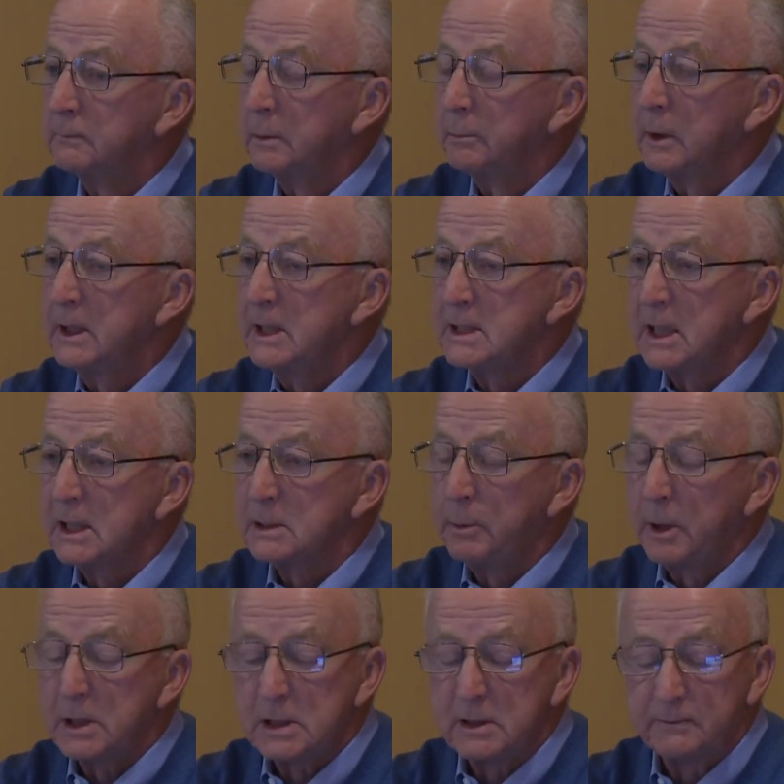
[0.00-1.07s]
from the least
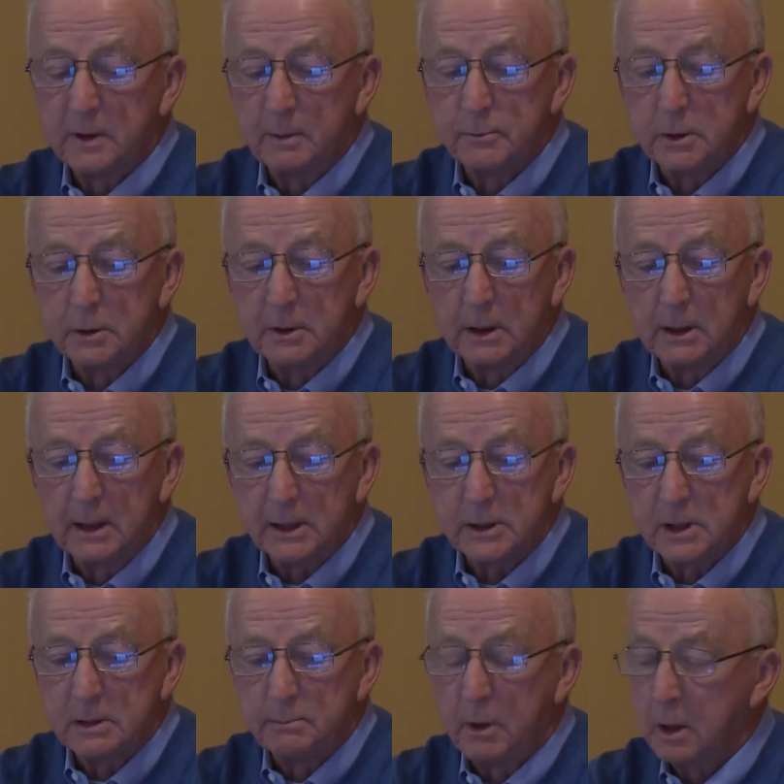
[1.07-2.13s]
expensive up to their
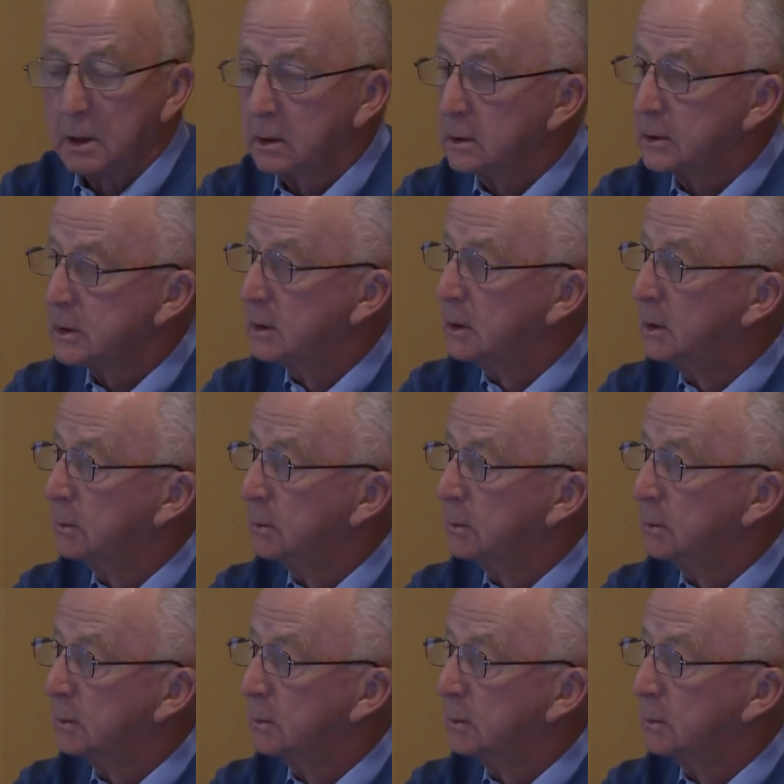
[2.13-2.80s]
Lexus models,